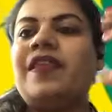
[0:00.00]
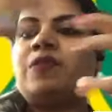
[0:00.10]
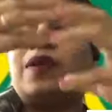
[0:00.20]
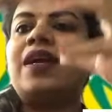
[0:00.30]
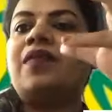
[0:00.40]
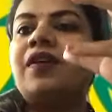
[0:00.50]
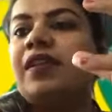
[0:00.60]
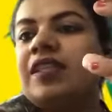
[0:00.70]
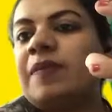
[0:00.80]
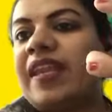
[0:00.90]
This will cover
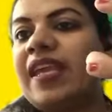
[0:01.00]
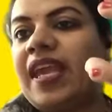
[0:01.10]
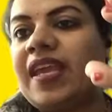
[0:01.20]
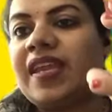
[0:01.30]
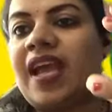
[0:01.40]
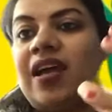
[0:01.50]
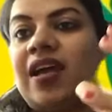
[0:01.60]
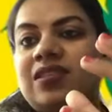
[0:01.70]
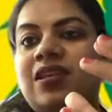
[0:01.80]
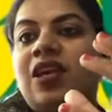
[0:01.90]
this many
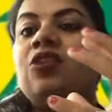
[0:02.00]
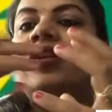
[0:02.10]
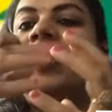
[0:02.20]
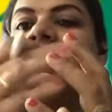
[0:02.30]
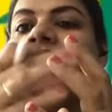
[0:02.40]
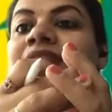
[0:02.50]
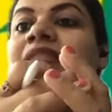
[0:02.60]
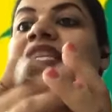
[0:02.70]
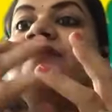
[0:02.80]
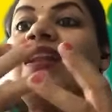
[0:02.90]
areas. So like this,
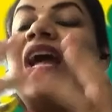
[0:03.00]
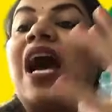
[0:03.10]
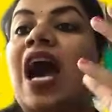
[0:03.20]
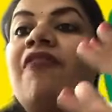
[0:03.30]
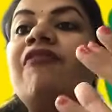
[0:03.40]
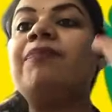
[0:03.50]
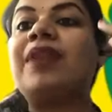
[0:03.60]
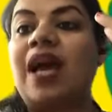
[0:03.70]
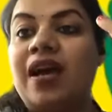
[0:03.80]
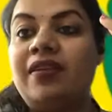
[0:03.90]
they will have a
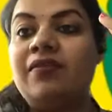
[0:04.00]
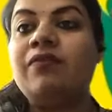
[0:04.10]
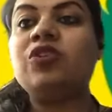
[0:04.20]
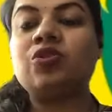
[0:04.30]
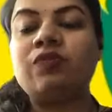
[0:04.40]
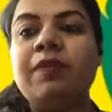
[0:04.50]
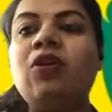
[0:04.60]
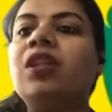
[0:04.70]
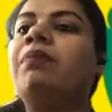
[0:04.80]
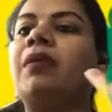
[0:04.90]
plan which will be
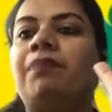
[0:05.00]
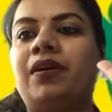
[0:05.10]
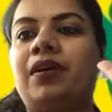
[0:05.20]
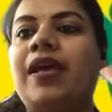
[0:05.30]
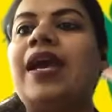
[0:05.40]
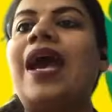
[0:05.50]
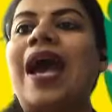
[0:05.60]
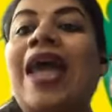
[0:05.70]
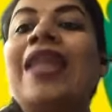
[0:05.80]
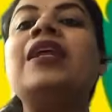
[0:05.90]
on the paper.
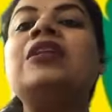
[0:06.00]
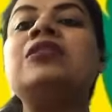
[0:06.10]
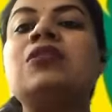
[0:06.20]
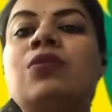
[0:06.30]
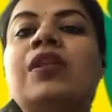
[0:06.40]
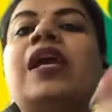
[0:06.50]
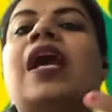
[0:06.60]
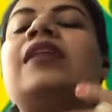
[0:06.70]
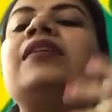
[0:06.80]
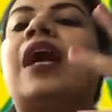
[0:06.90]
And then slowly
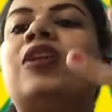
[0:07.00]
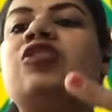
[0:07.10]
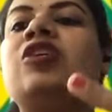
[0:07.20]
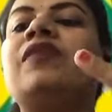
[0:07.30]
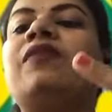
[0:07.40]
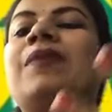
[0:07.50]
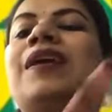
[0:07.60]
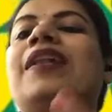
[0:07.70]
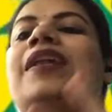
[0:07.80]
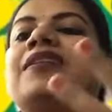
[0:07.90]
and gradually they will
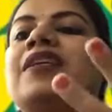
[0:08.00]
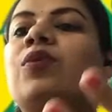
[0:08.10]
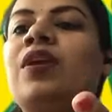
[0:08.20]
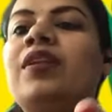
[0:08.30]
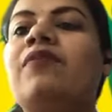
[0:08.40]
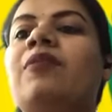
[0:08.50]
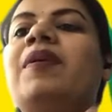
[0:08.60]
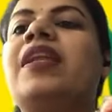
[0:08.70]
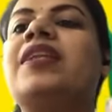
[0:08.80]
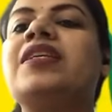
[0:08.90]
be collecting what? They will
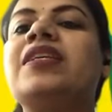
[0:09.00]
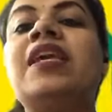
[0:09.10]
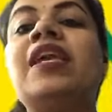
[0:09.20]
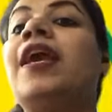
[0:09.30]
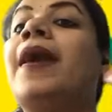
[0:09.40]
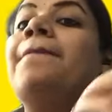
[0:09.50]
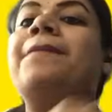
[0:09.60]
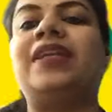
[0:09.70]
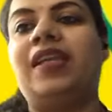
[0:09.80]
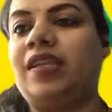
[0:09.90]
be collecting the
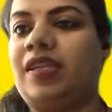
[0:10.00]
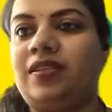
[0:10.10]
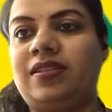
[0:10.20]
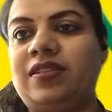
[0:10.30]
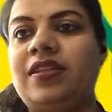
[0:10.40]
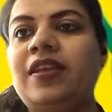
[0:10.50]
materials.